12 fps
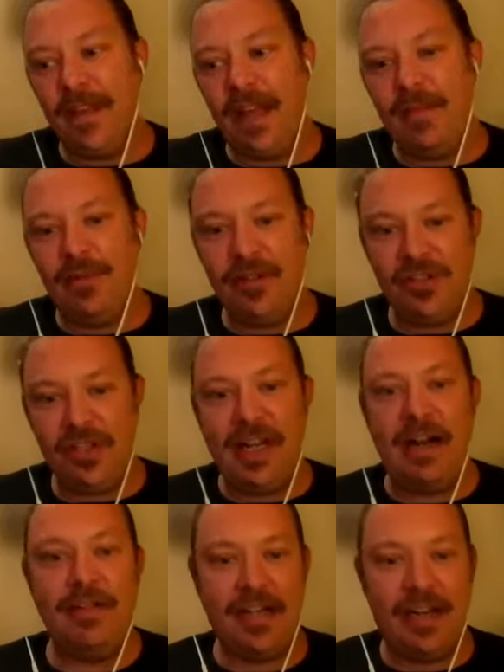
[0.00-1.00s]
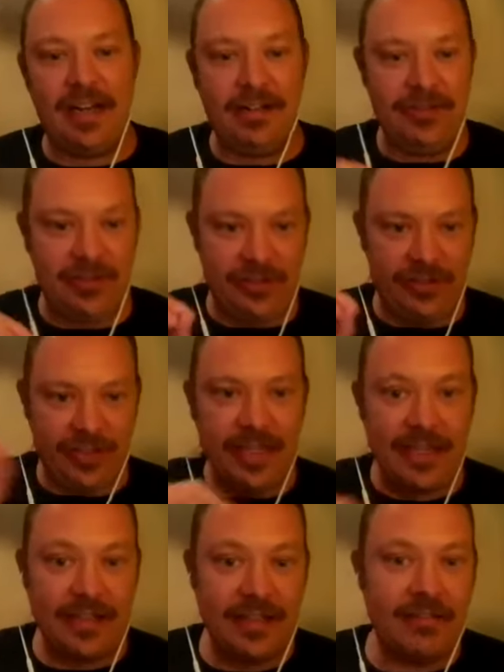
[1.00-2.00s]
appreciate how Yael just
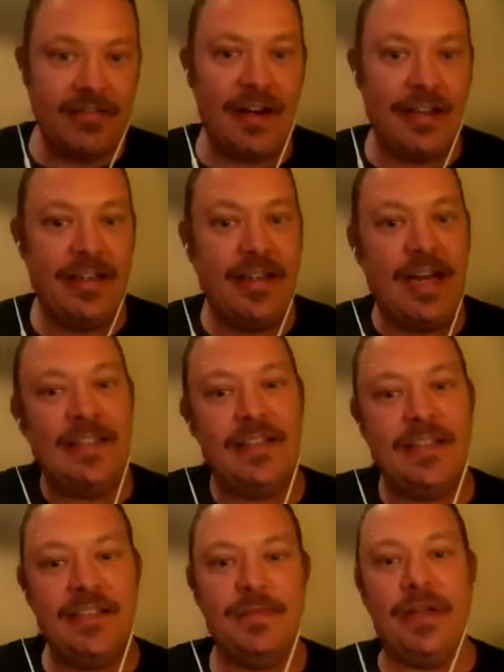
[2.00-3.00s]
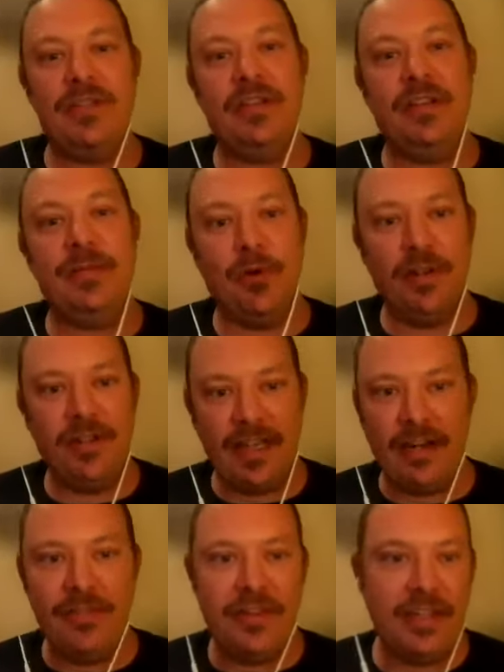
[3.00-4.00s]
connected a lot of the dots, and especially pointing
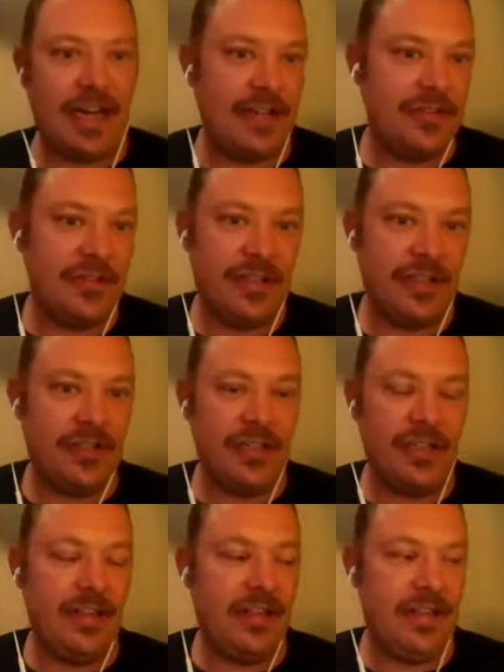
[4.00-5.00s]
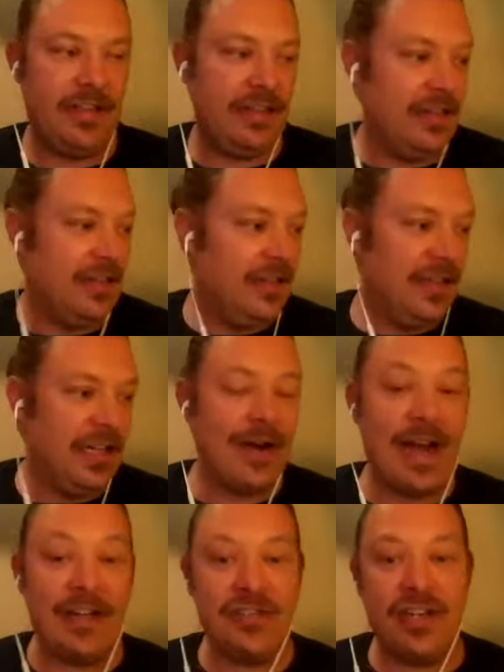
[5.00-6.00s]
out the contradiction and the
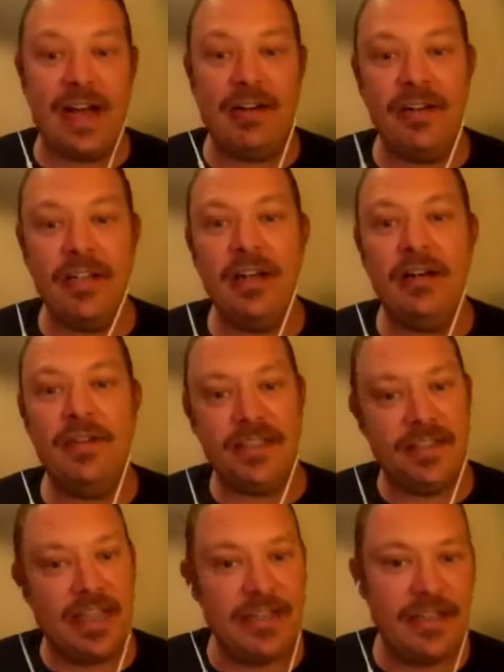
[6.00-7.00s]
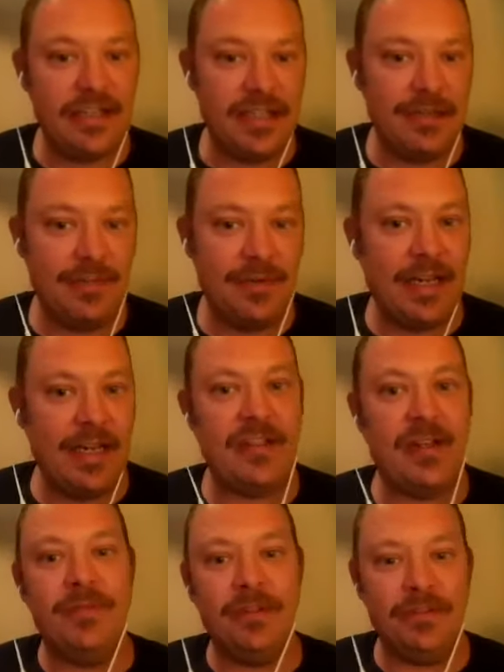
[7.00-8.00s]
irrationality of extending
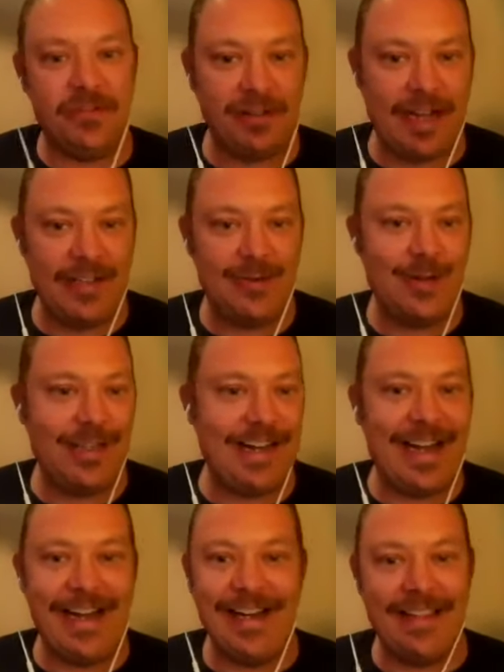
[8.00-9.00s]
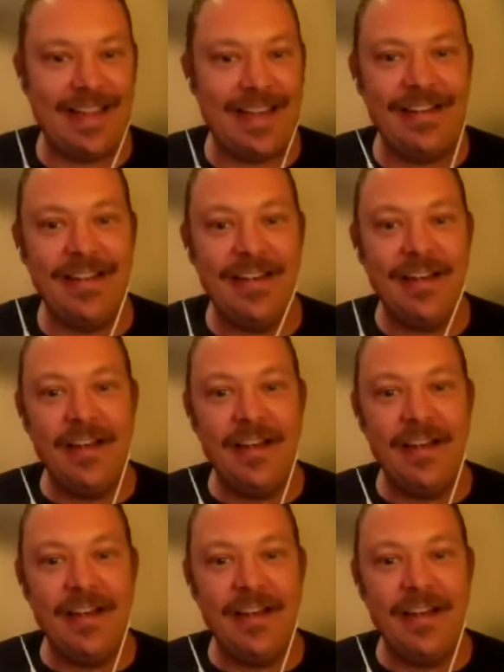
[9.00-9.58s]
TPS up till July 29. And then,